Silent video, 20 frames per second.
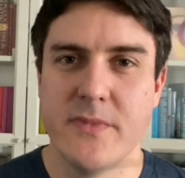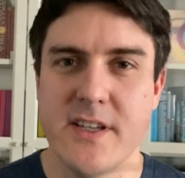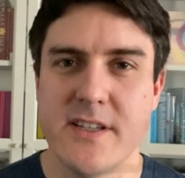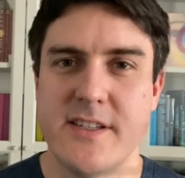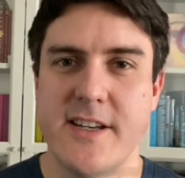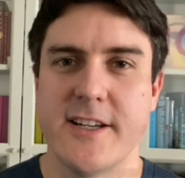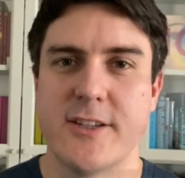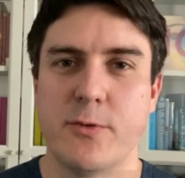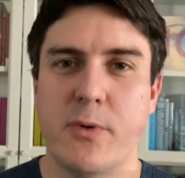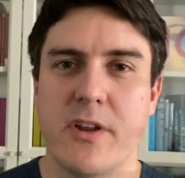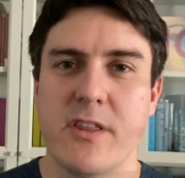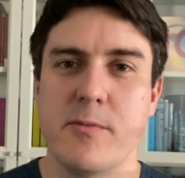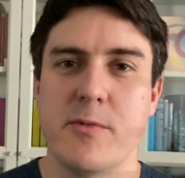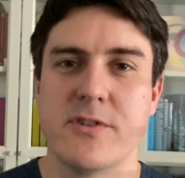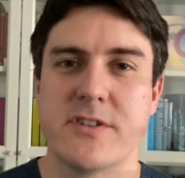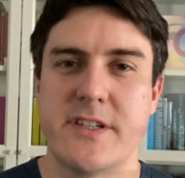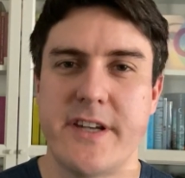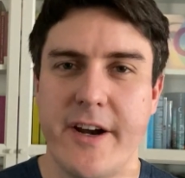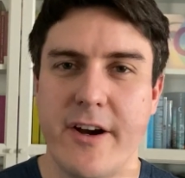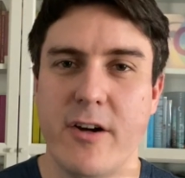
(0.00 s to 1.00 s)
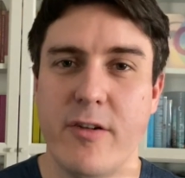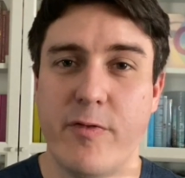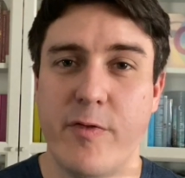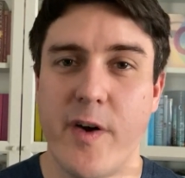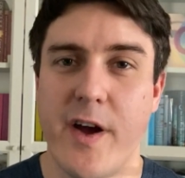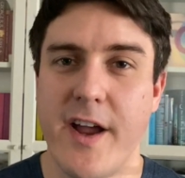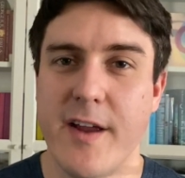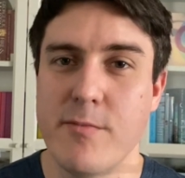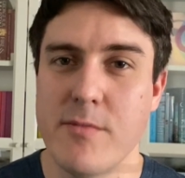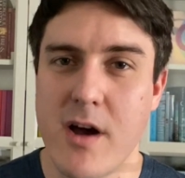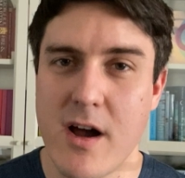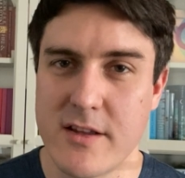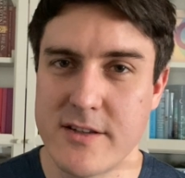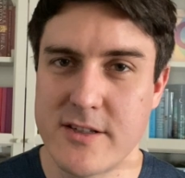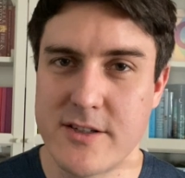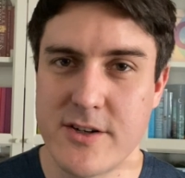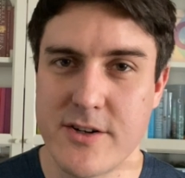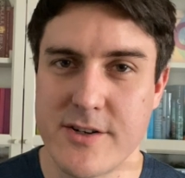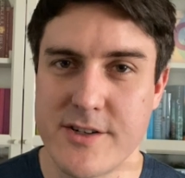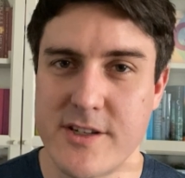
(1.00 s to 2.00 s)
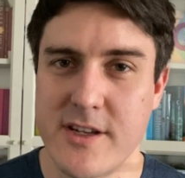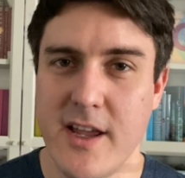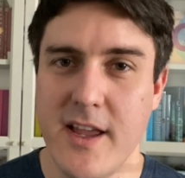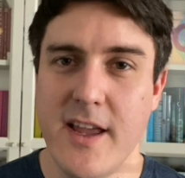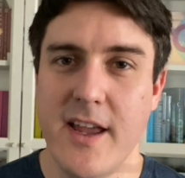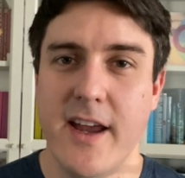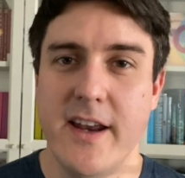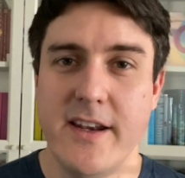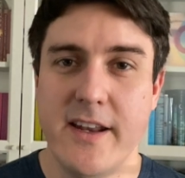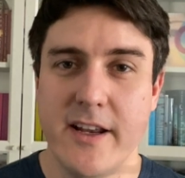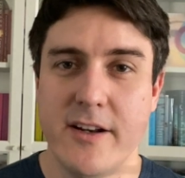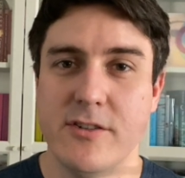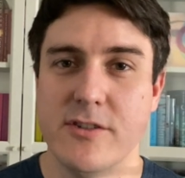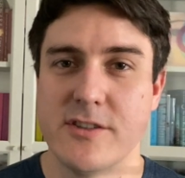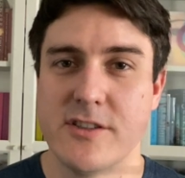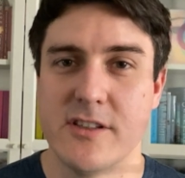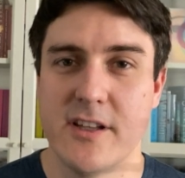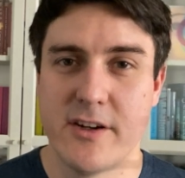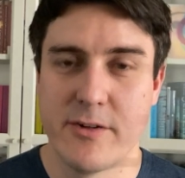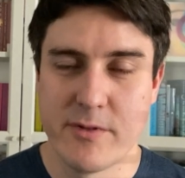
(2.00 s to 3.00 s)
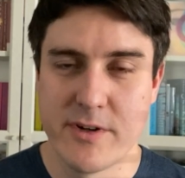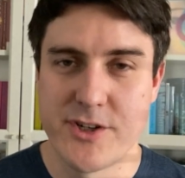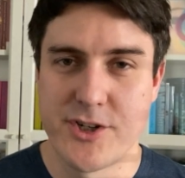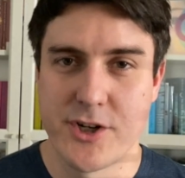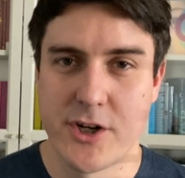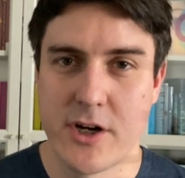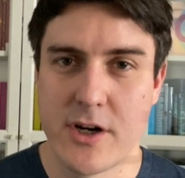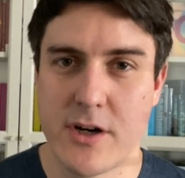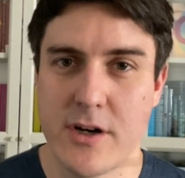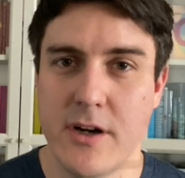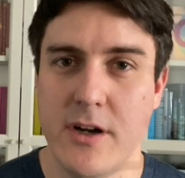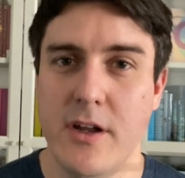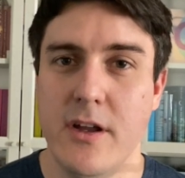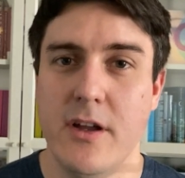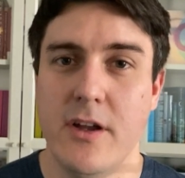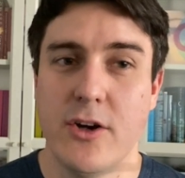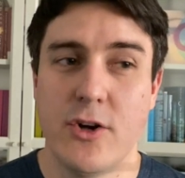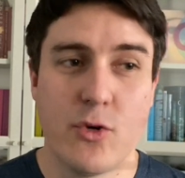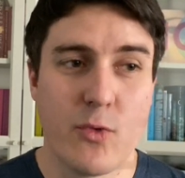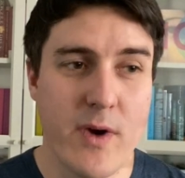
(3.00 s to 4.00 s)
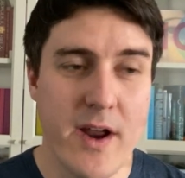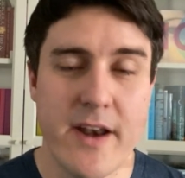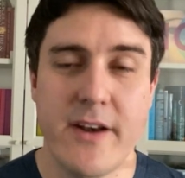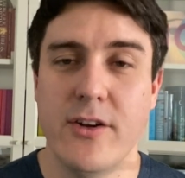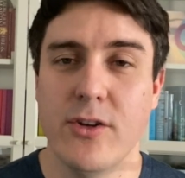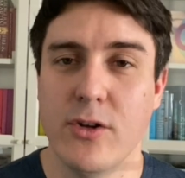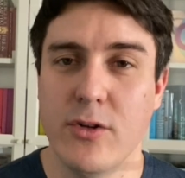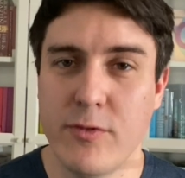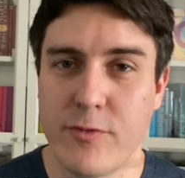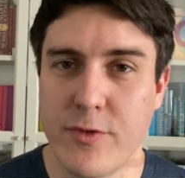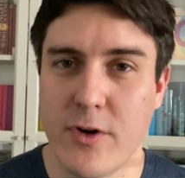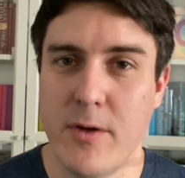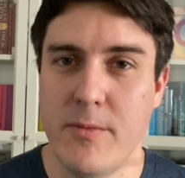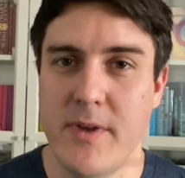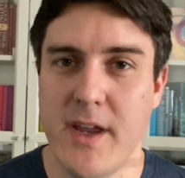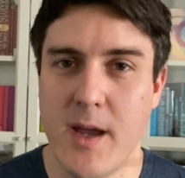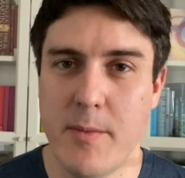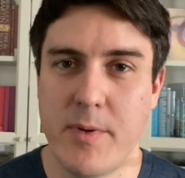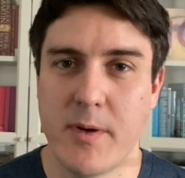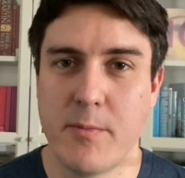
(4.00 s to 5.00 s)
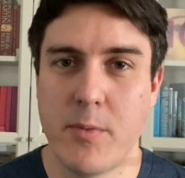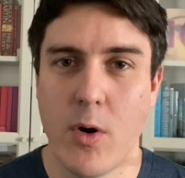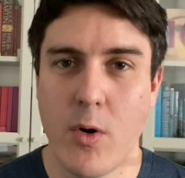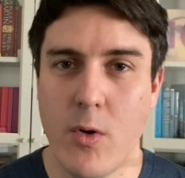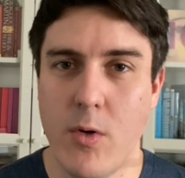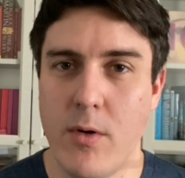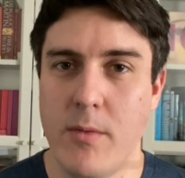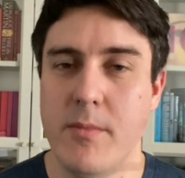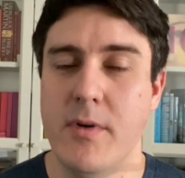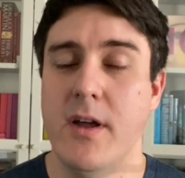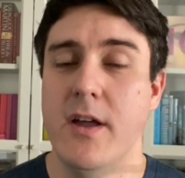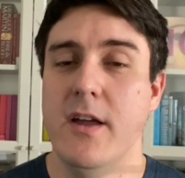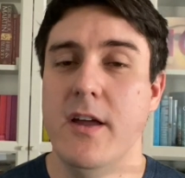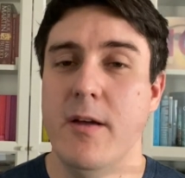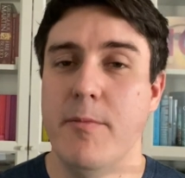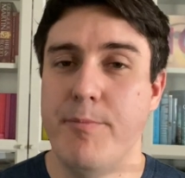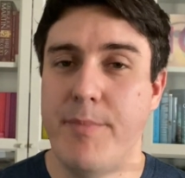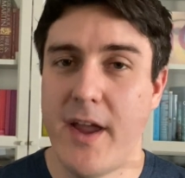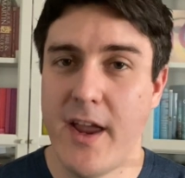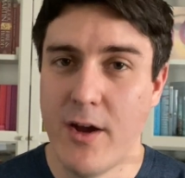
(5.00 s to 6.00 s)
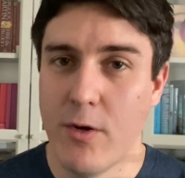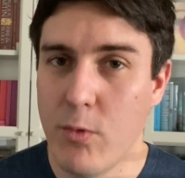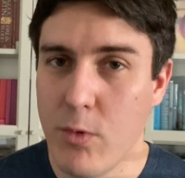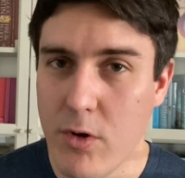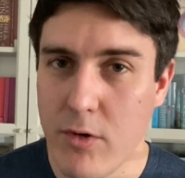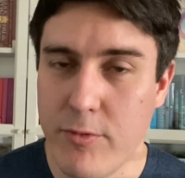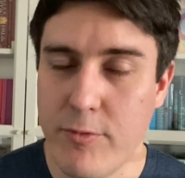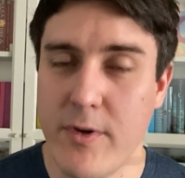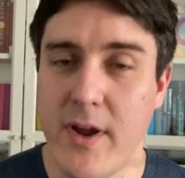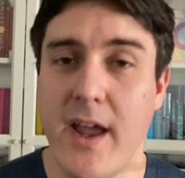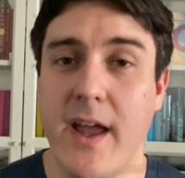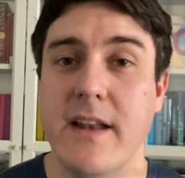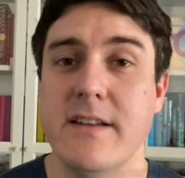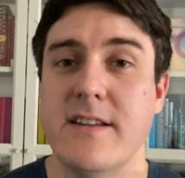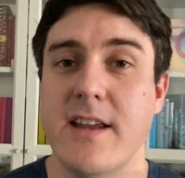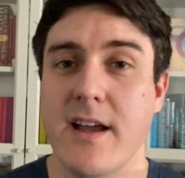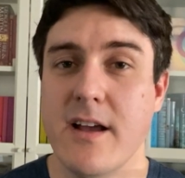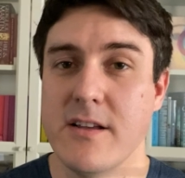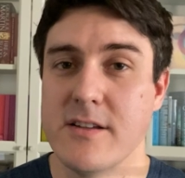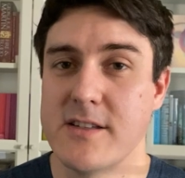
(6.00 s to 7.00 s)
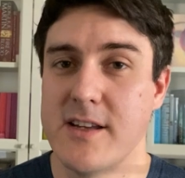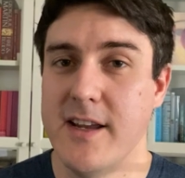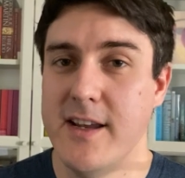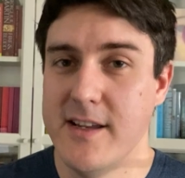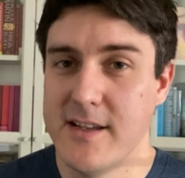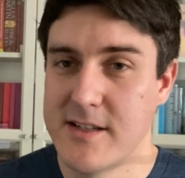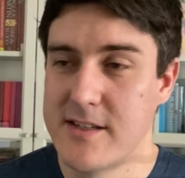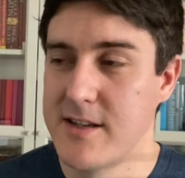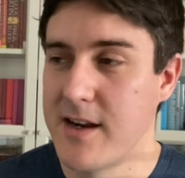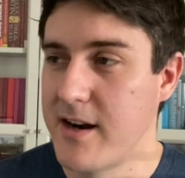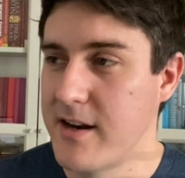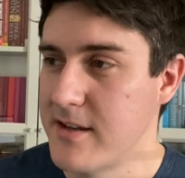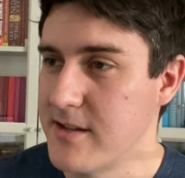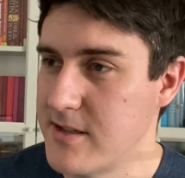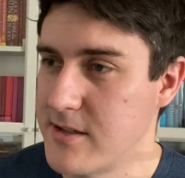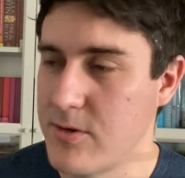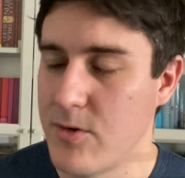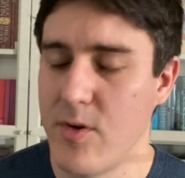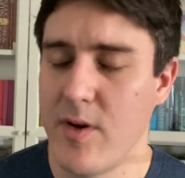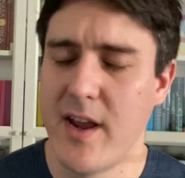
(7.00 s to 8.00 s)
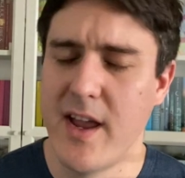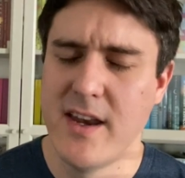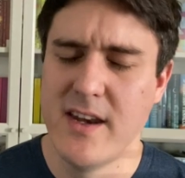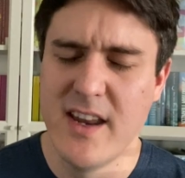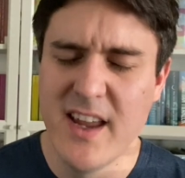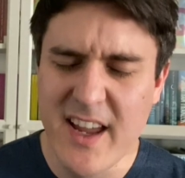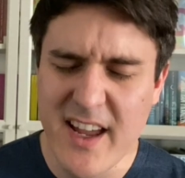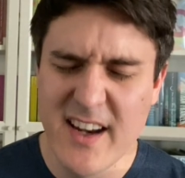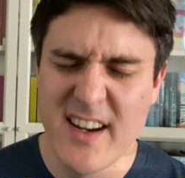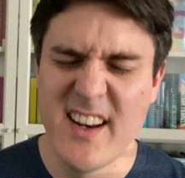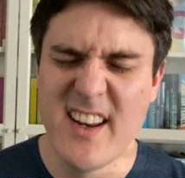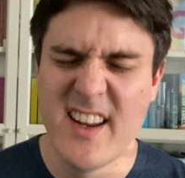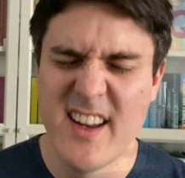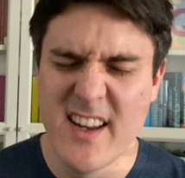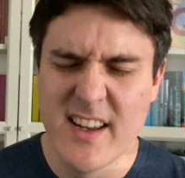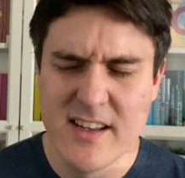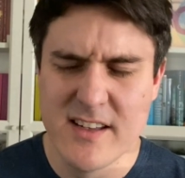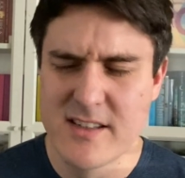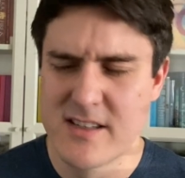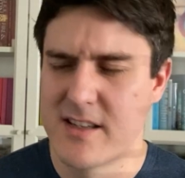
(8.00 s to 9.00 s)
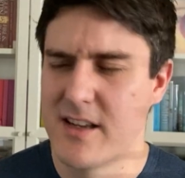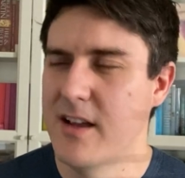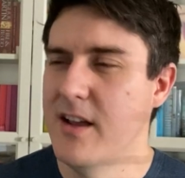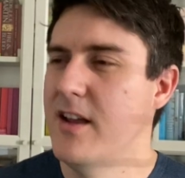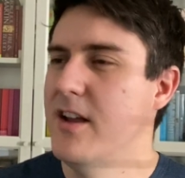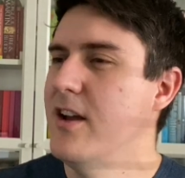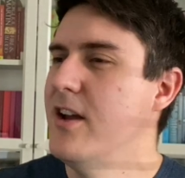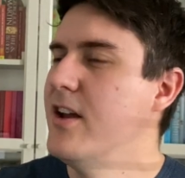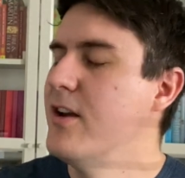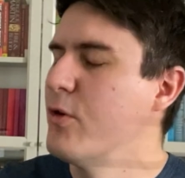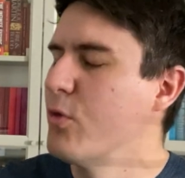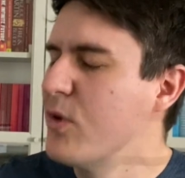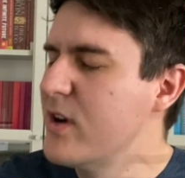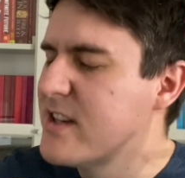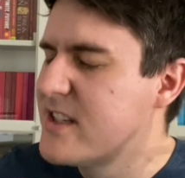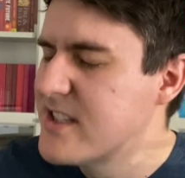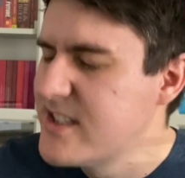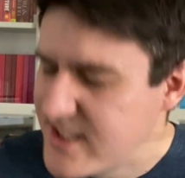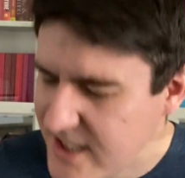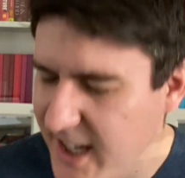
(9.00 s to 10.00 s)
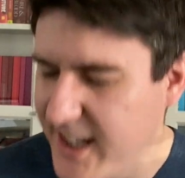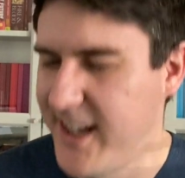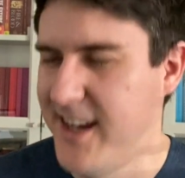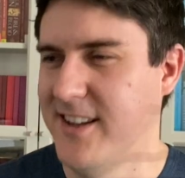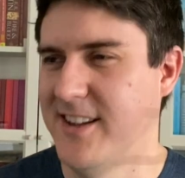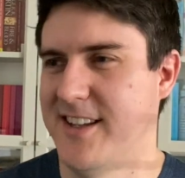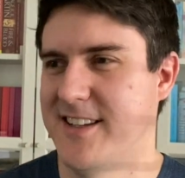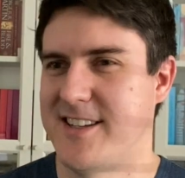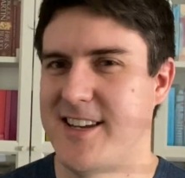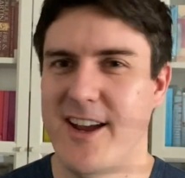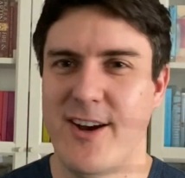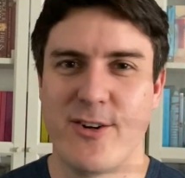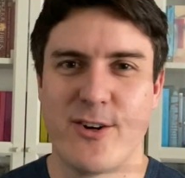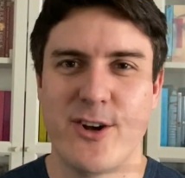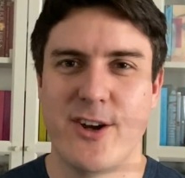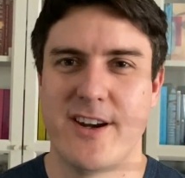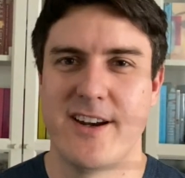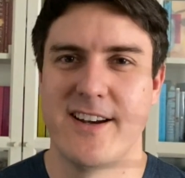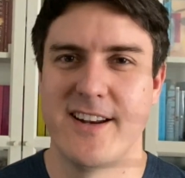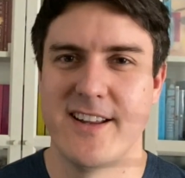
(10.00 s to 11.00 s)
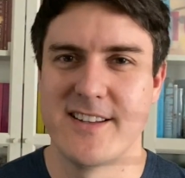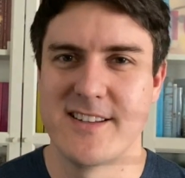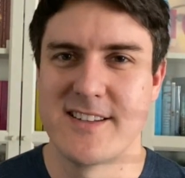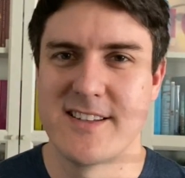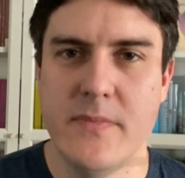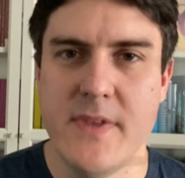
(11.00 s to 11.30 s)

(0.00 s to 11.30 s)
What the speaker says: This takes one of the most terrifying monsters in English literature, Grendel from the epic poem Beowulf, and tells his side of the story, and it is ridiculous how good it is.